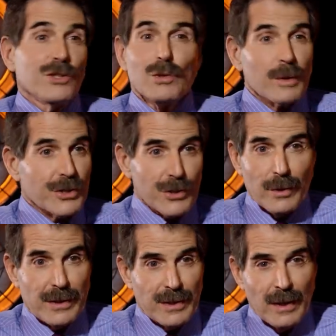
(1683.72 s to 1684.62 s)
your
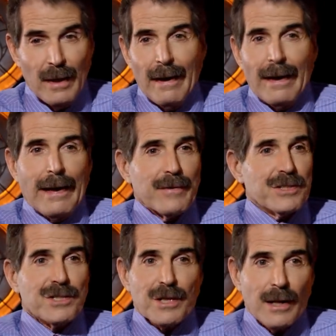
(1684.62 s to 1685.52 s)
choice. And the
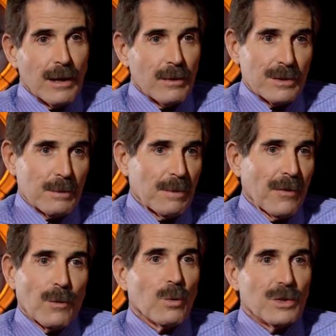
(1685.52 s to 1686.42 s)
scares
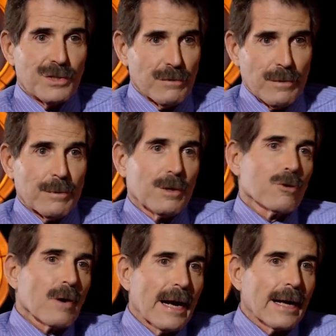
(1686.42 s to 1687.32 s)
about the worst of them,
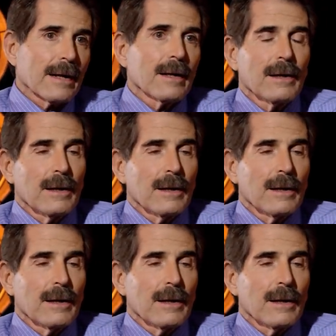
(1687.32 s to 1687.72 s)
crack,